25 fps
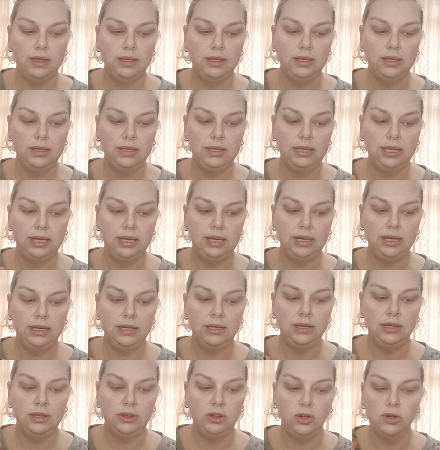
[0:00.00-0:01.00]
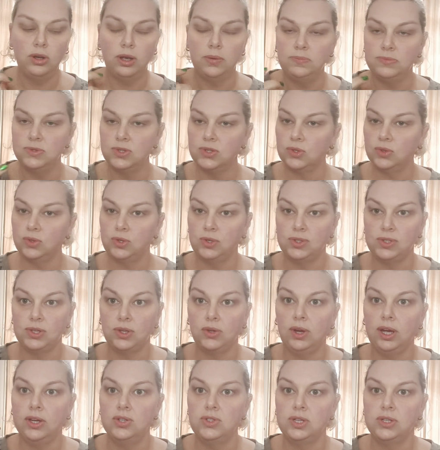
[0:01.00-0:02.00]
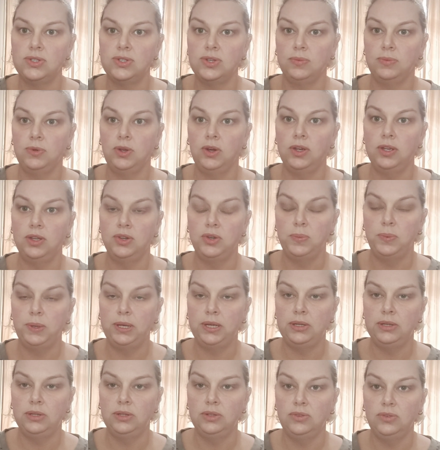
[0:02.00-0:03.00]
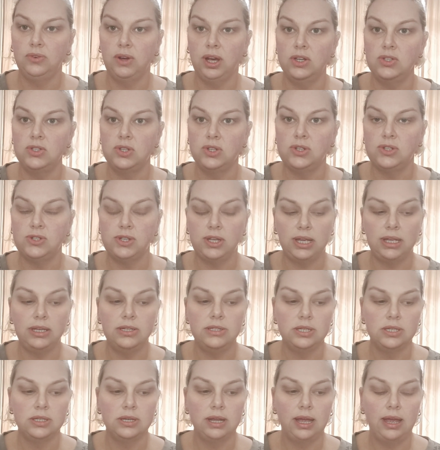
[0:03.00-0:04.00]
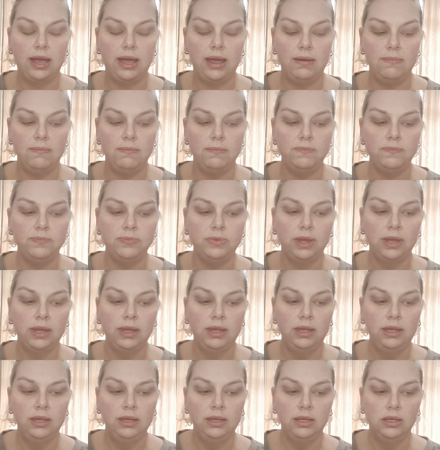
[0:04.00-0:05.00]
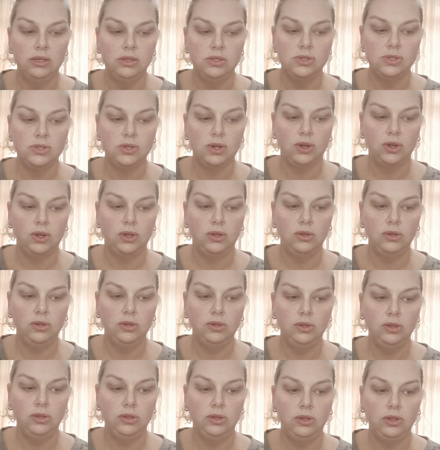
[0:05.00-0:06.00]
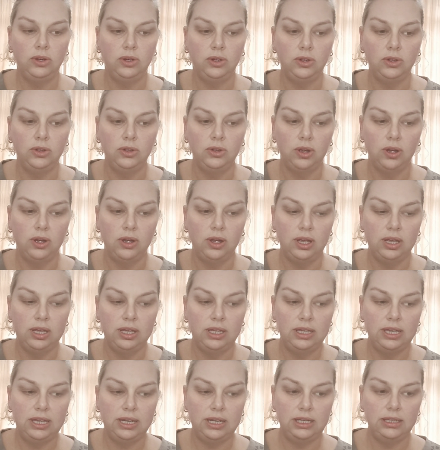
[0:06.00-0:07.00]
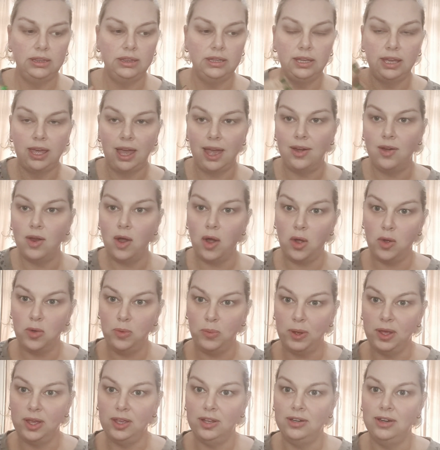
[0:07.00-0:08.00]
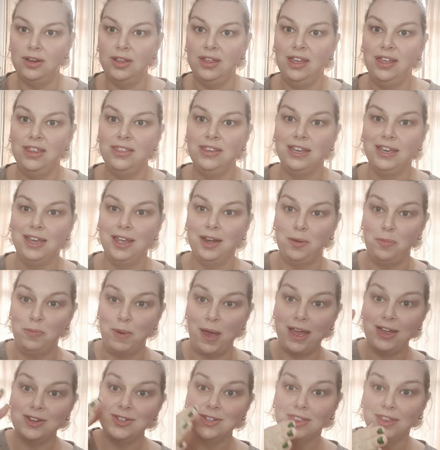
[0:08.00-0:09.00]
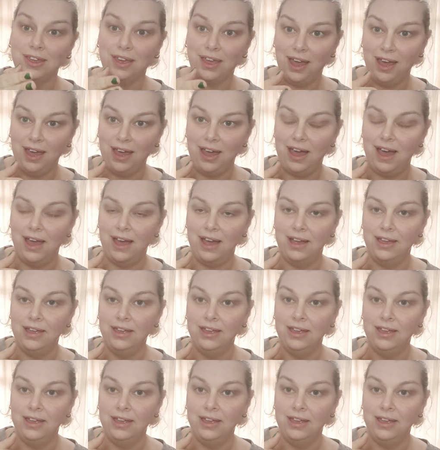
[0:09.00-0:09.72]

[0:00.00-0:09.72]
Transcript: getting, you know, I'm still using crutches. I'm not independent of crutches yet. So, you know, getting the gate open and then getting back to the car,